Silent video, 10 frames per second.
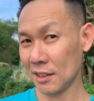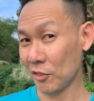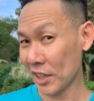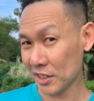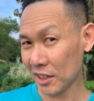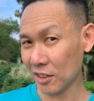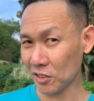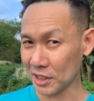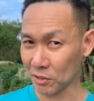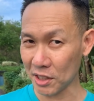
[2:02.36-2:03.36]
the real estate
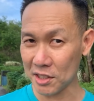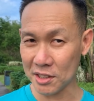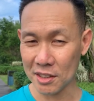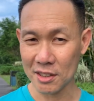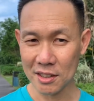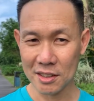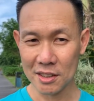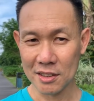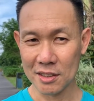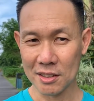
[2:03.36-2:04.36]
consultant's
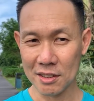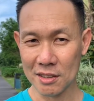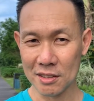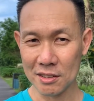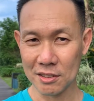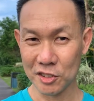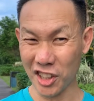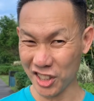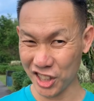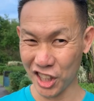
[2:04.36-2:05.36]

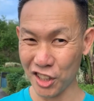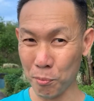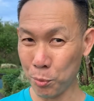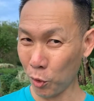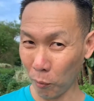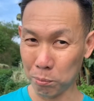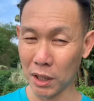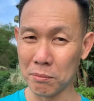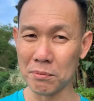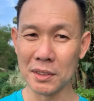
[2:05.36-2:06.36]
concern,
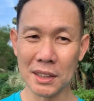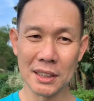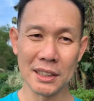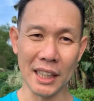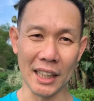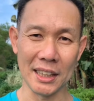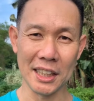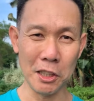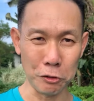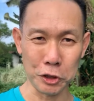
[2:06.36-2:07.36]
problem, that
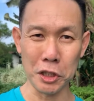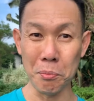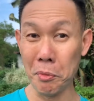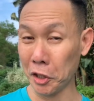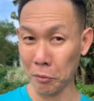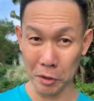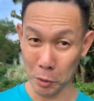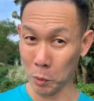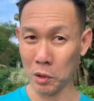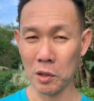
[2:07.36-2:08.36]
he or she may not
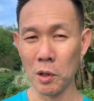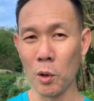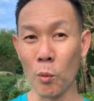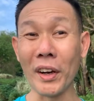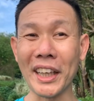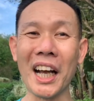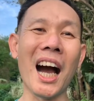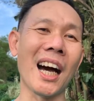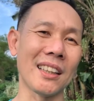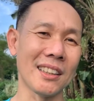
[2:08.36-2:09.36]
be working
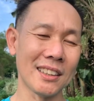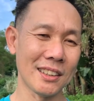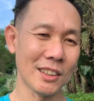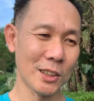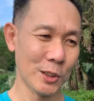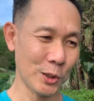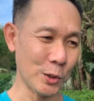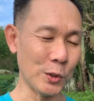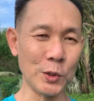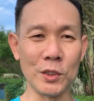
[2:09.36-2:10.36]
hard
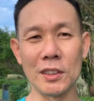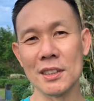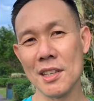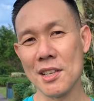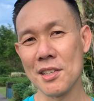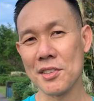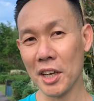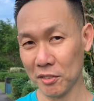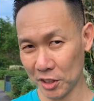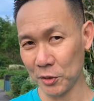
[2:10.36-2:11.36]
to
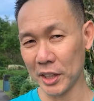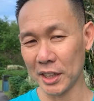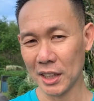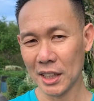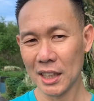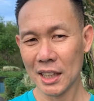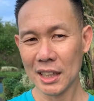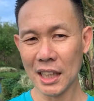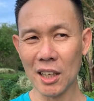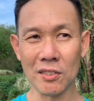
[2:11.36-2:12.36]
sell the unit?
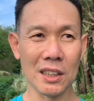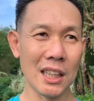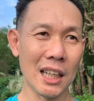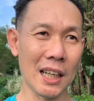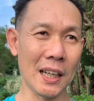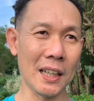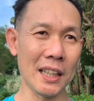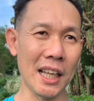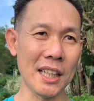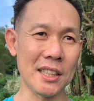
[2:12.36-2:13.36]
Now,
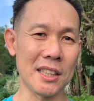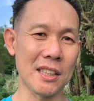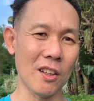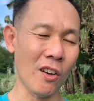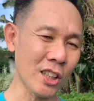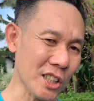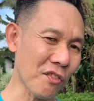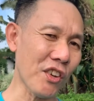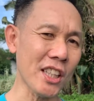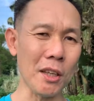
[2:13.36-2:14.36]
on the
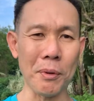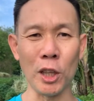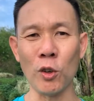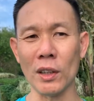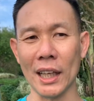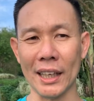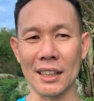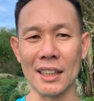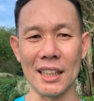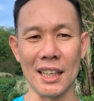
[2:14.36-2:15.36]
surface, it may look like
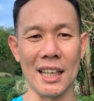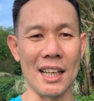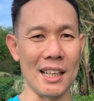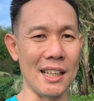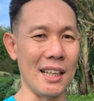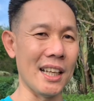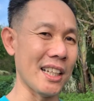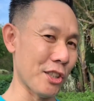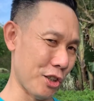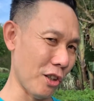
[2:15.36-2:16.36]
it
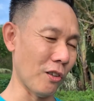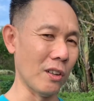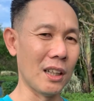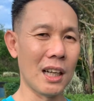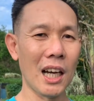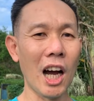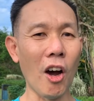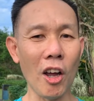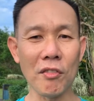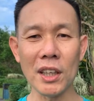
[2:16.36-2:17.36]
is so.
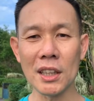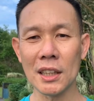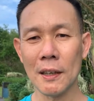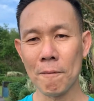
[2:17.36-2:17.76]
However,